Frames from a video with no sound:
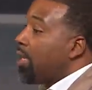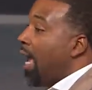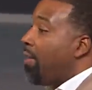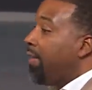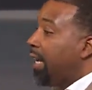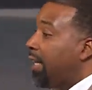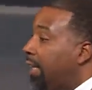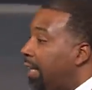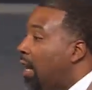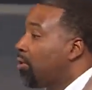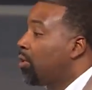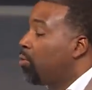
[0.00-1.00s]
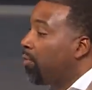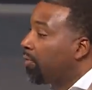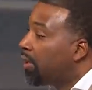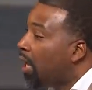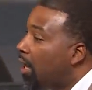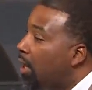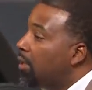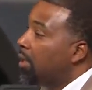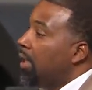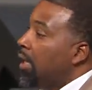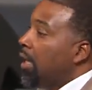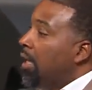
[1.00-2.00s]
having an encounter with God,
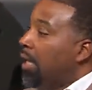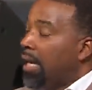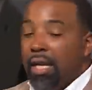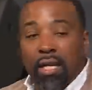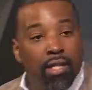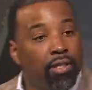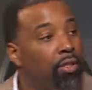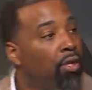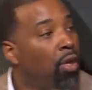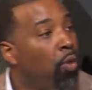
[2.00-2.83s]
it is